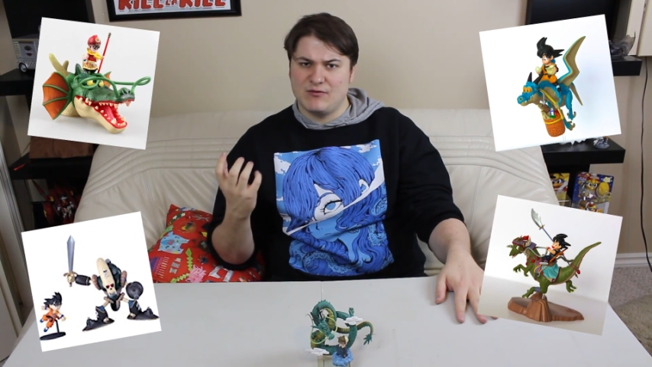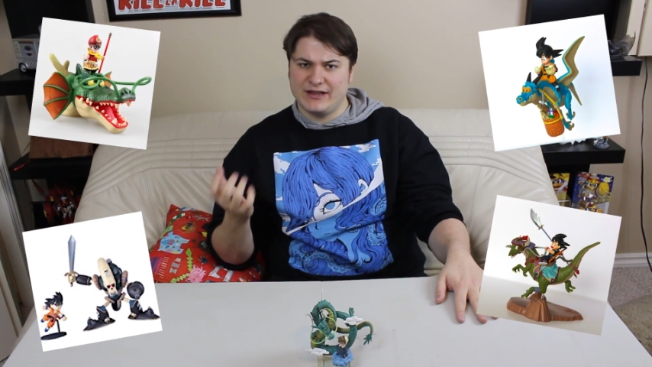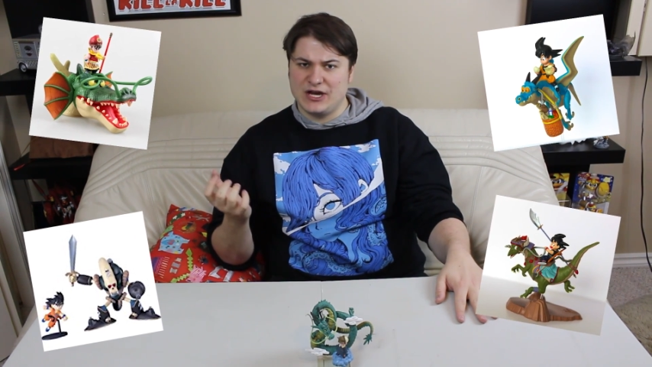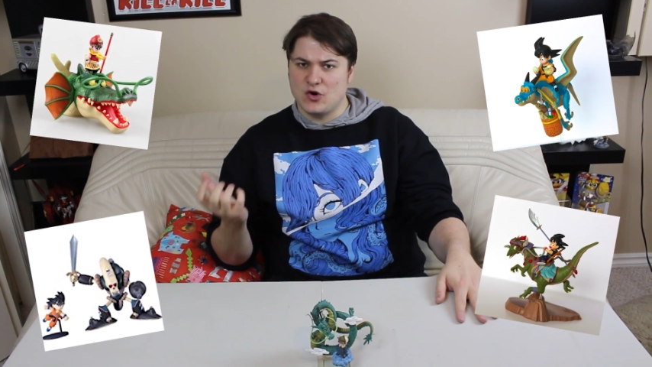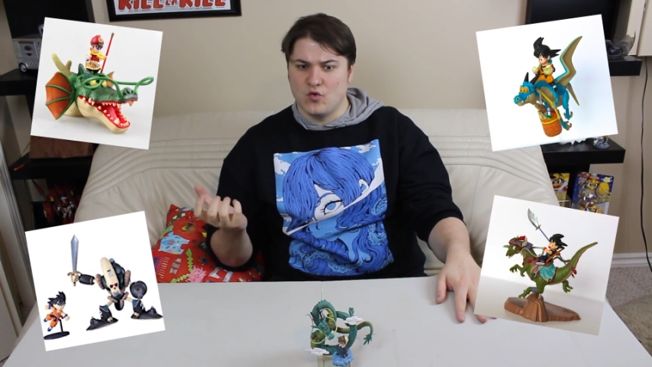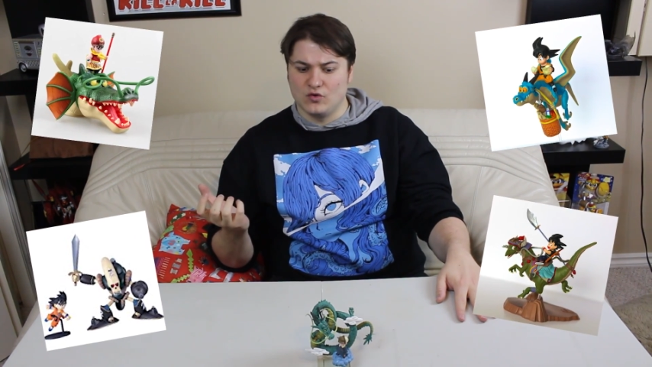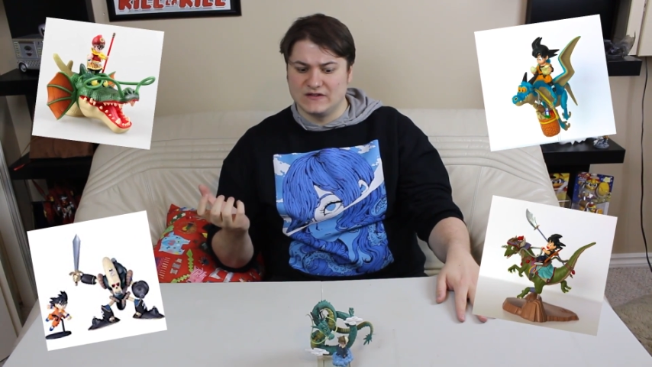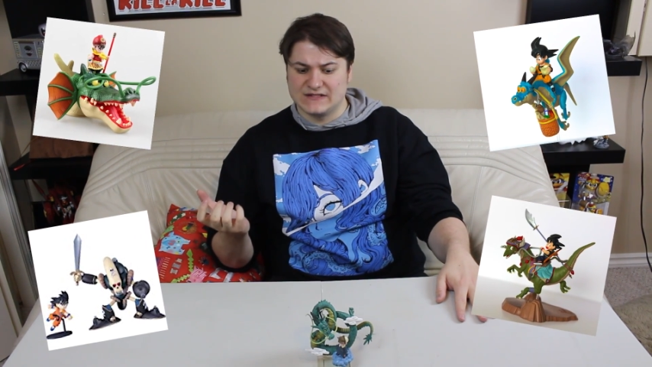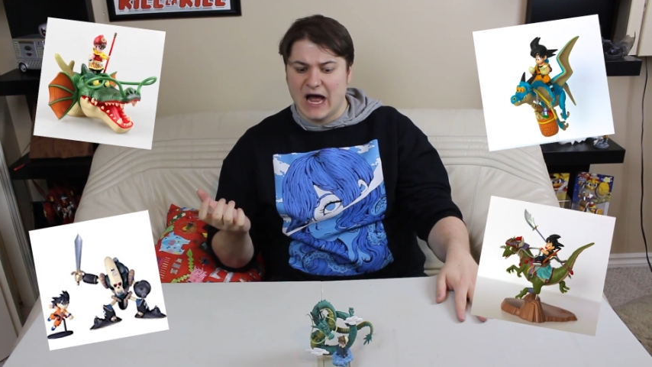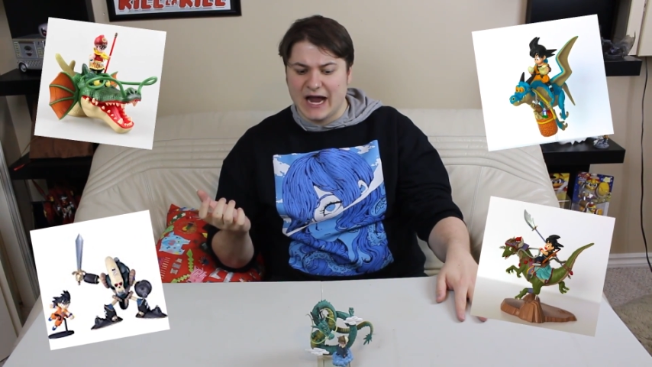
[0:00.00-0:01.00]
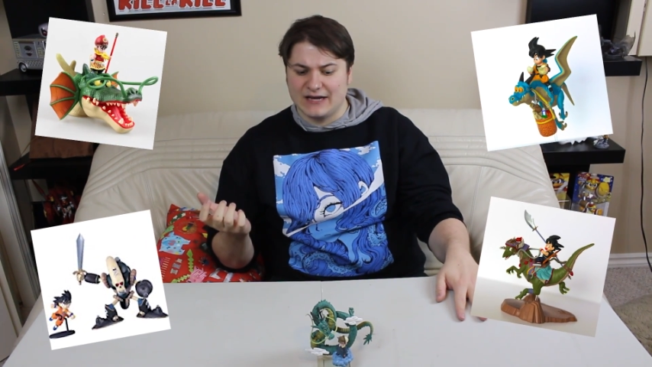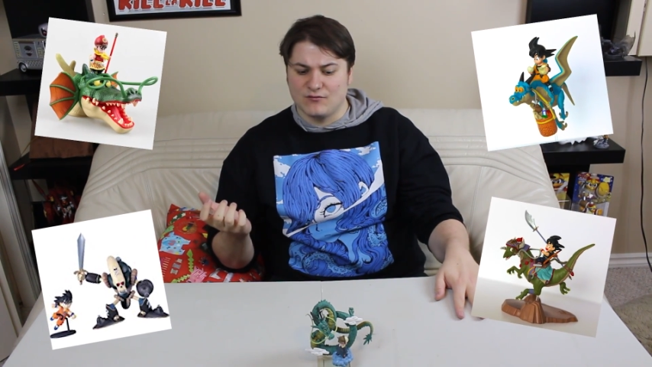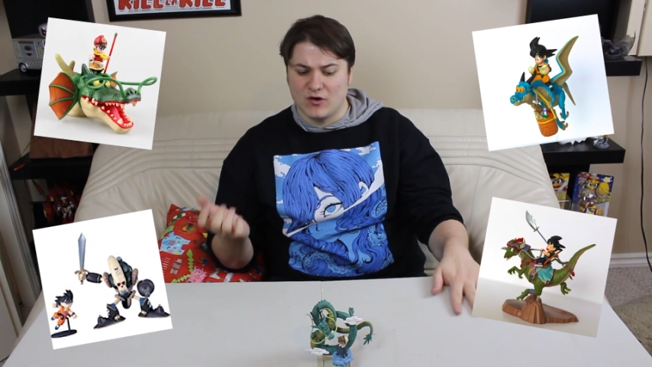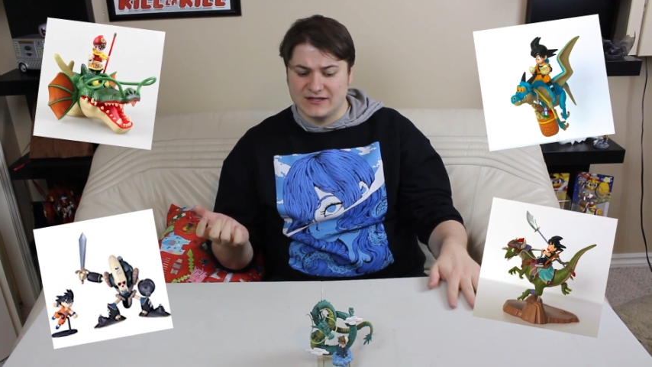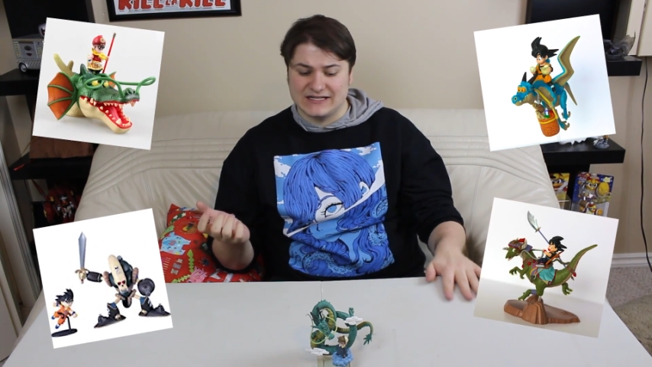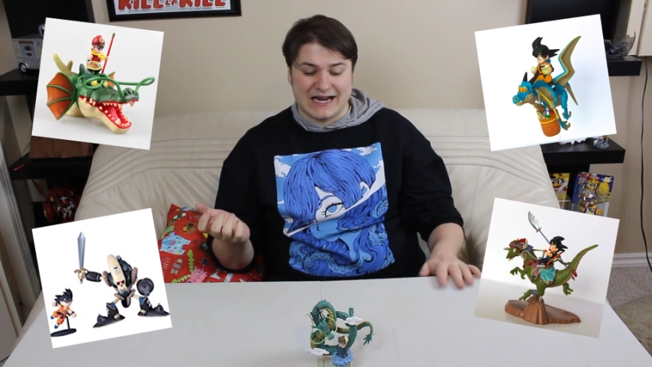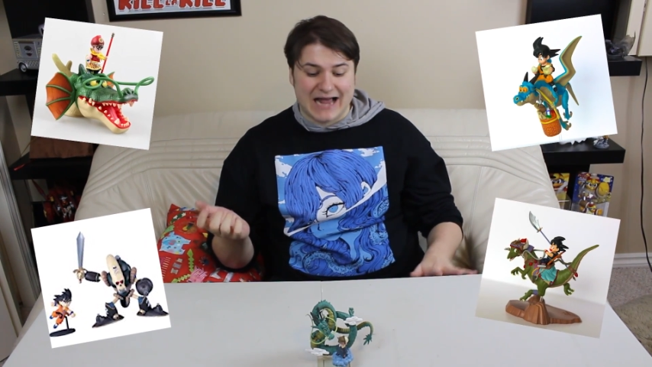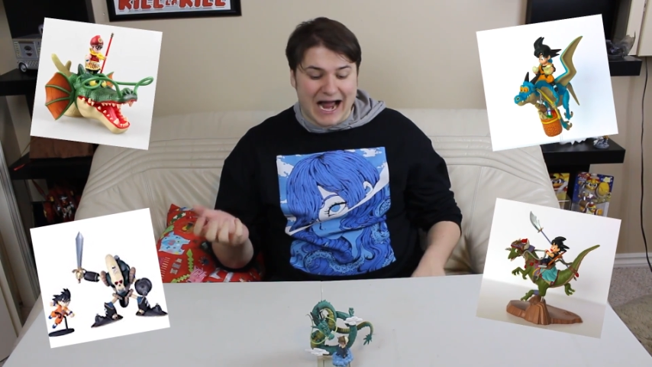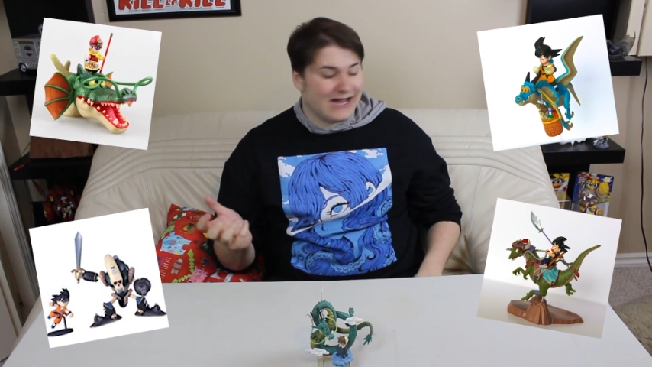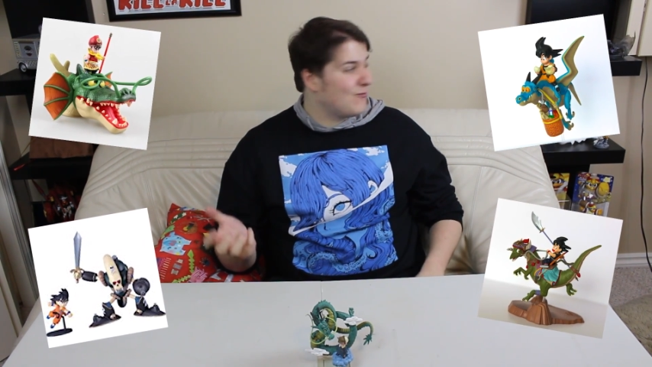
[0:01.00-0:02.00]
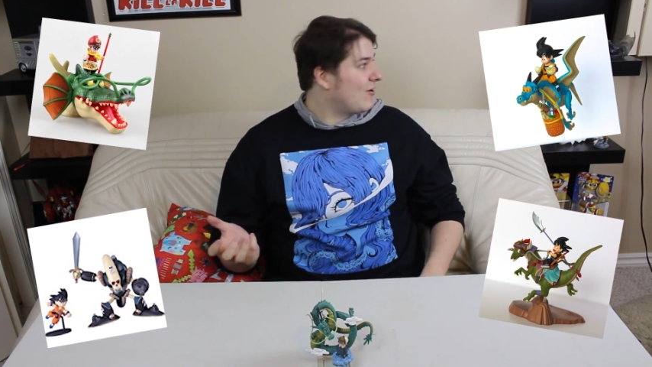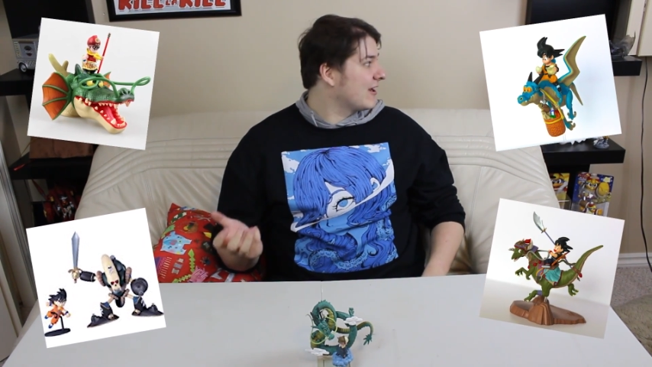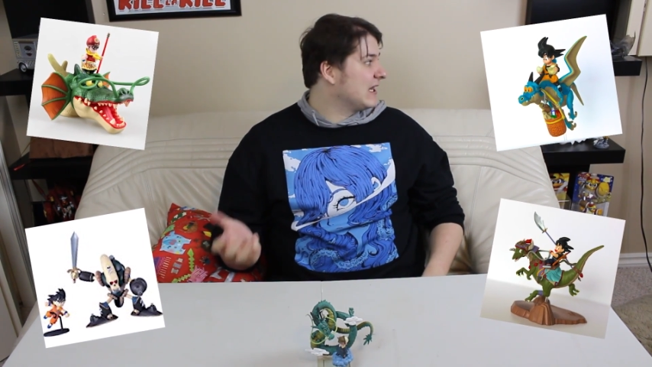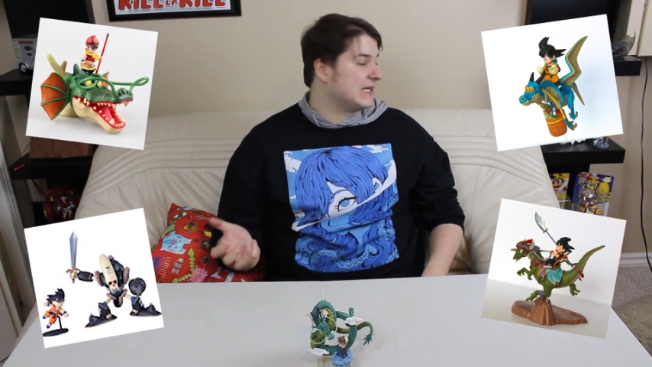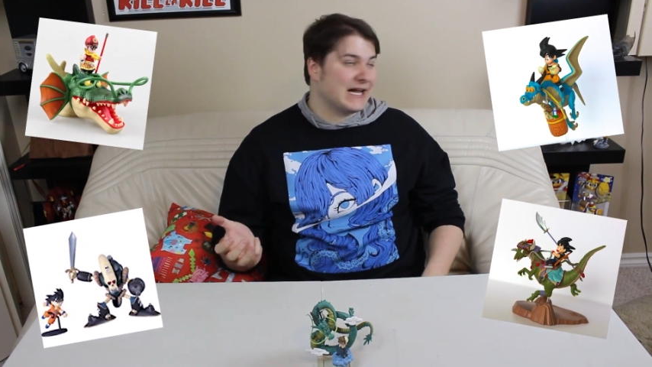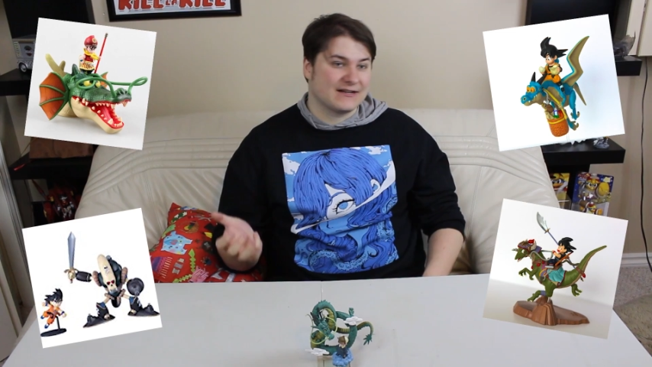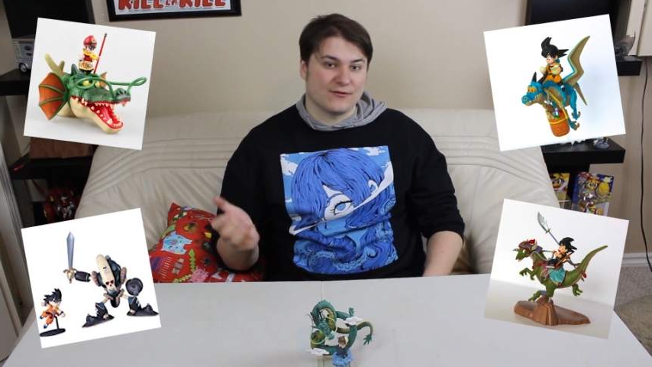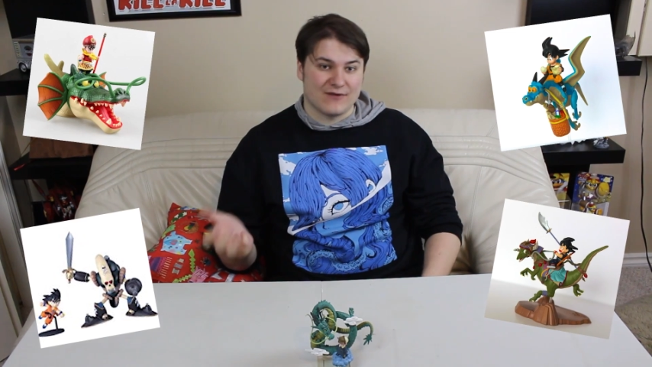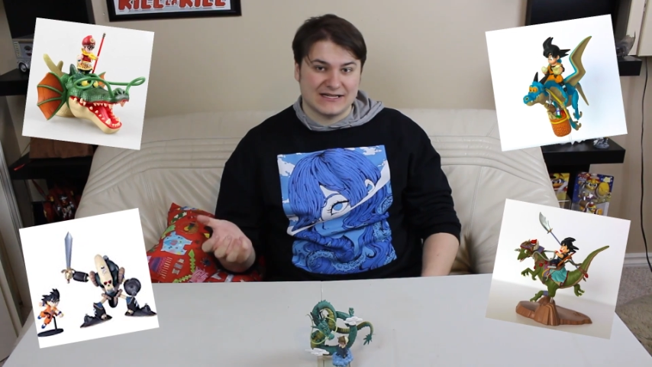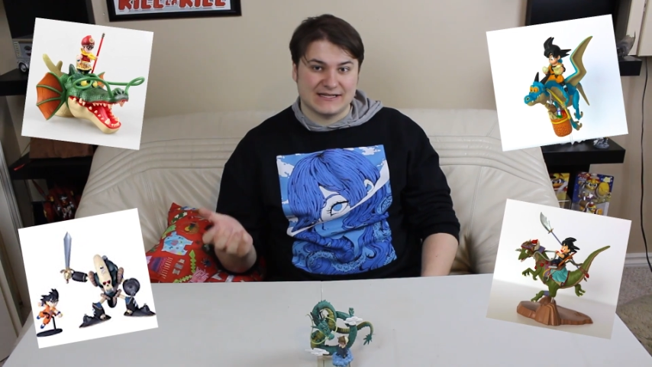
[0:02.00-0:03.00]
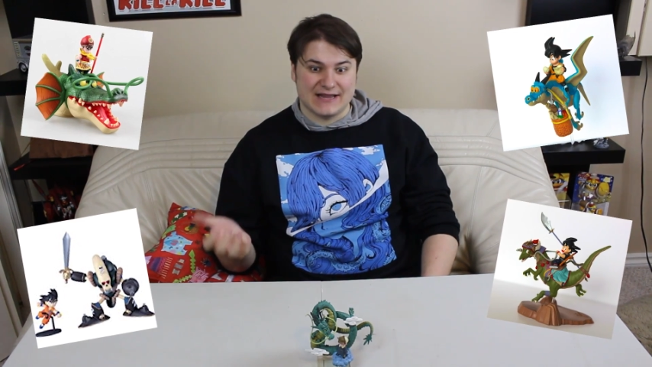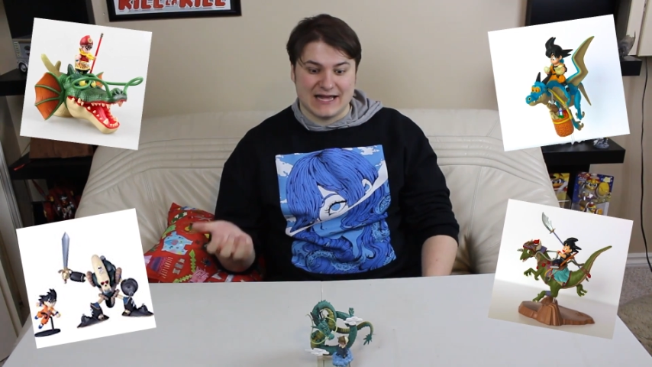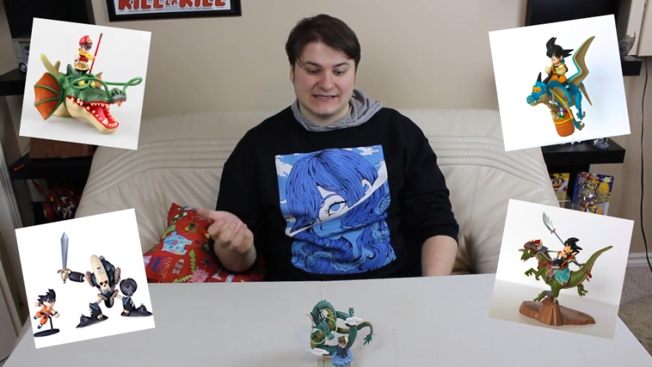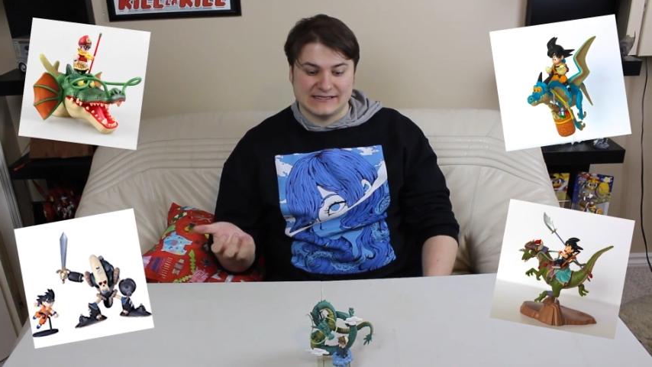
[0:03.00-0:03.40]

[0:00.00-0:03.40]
really cool design ones, and I kind of want to collect the rest of that